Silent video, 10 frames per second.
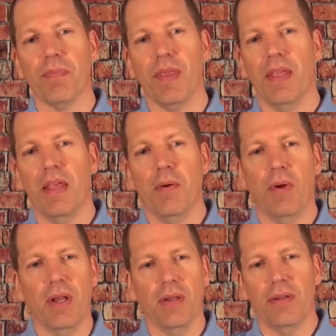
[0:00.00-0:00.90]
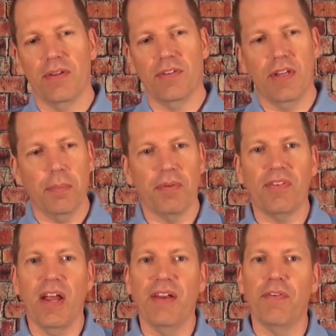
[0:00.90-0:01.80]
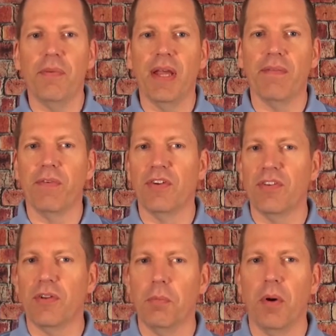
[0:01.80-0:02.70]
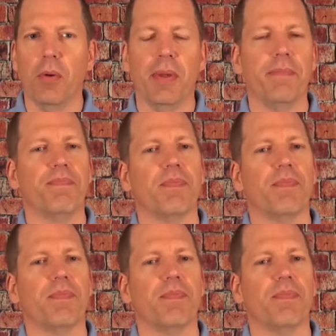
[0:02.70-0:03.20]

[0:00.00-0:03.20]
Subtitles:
I want to step aside from that for just a moment